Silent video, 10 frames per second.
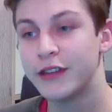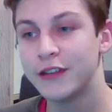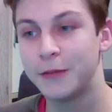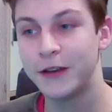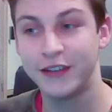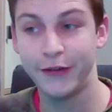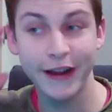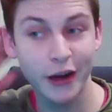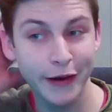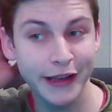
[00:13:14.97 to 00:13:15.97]
this because
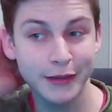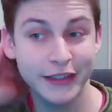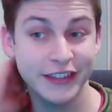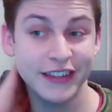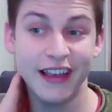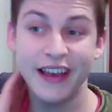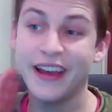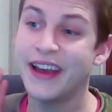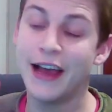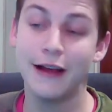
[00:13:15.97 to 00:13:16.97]
trying a random touchdowns,
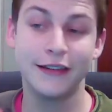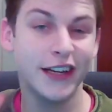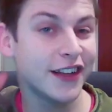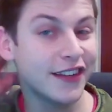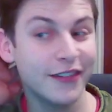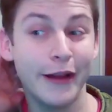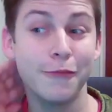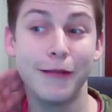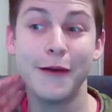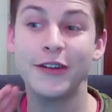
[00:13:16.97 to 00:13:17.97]
uh, touchdowns,
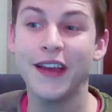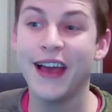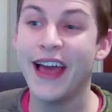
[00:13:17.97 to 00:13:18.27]
random playbooks,